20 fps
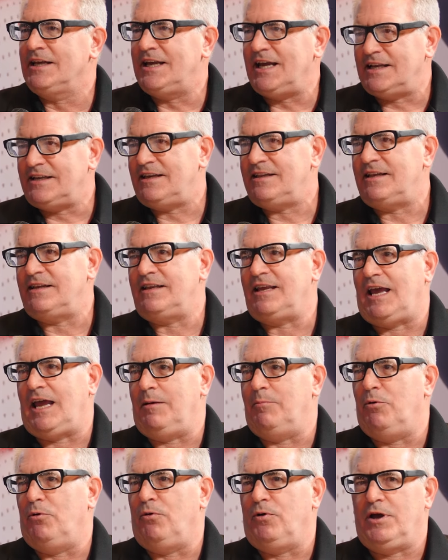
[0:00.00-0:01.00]
get to the
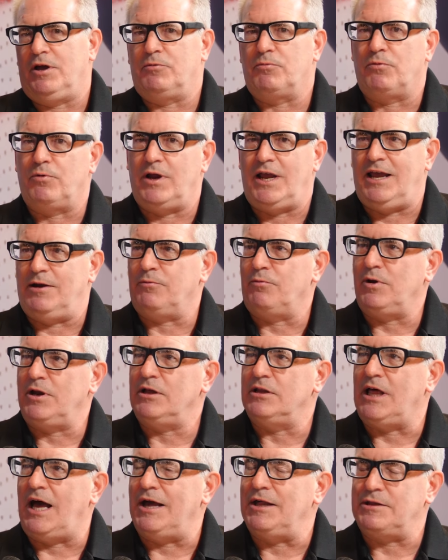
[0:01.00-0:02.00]
table, and
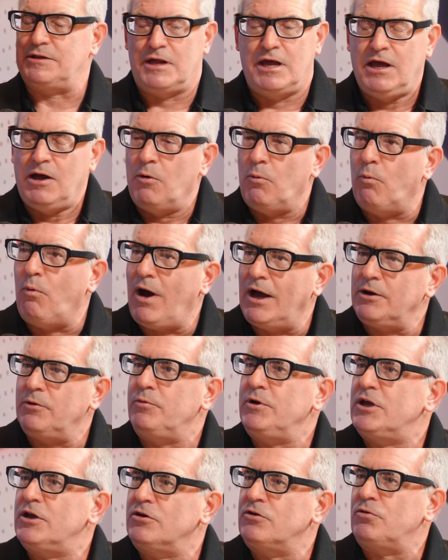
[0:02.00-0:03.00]
realize, why don't
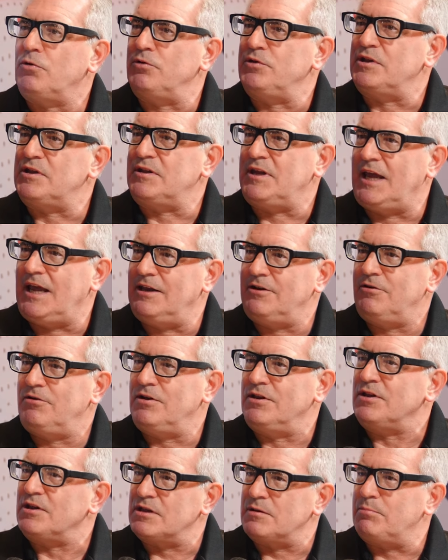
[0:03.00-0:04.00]
we control the standard
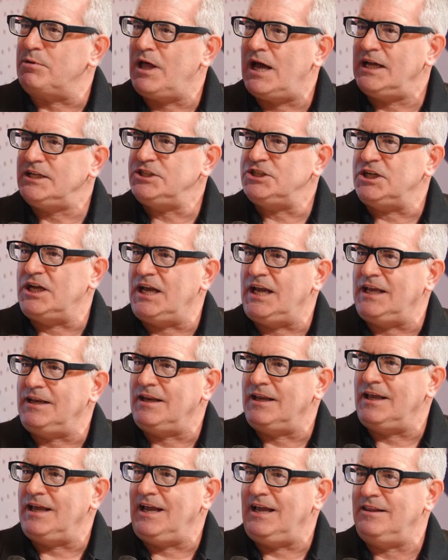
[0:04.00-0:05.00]
in the supply
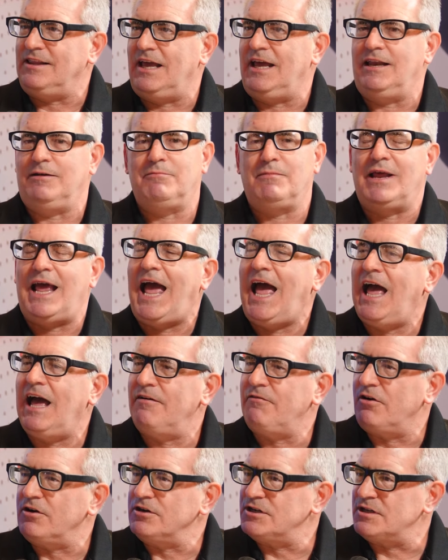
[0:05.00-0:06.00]
chain and then
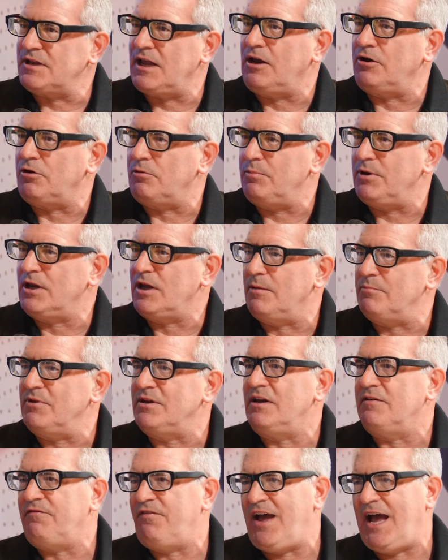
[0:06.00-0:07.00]
have our standard become the
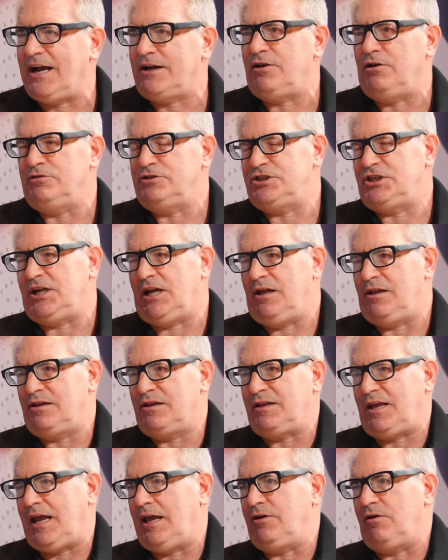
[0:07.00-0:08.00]
de facto
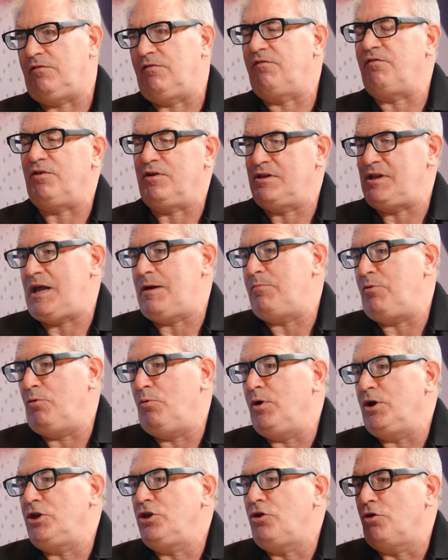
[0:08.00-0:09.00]
standard? For example,
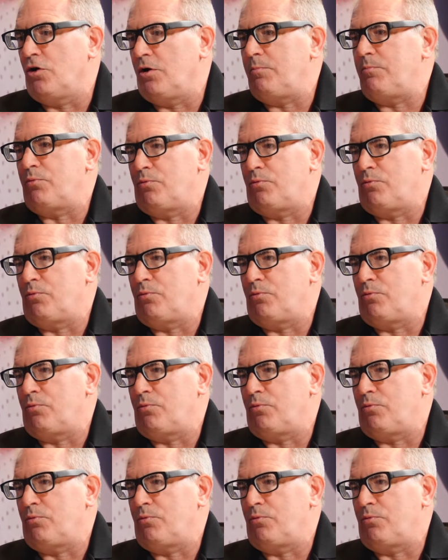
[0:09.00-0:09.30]
when Europe